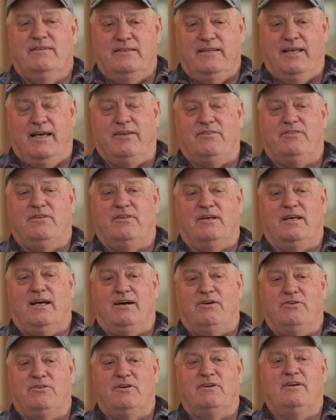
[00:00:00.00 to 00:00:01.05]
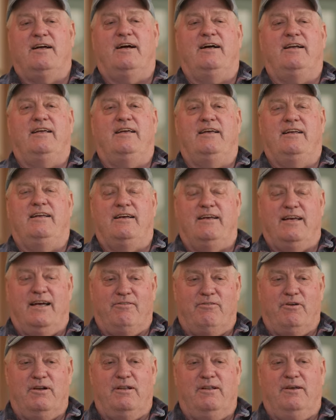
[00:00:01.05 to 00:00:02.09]
Yes, the cows are not eating
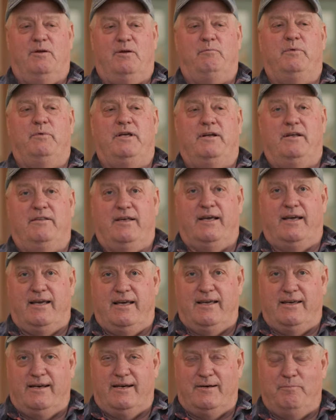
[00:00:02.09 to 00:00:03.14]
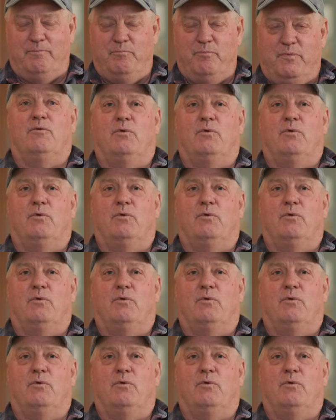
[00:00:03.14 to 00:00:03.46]
every little bit of the hay up.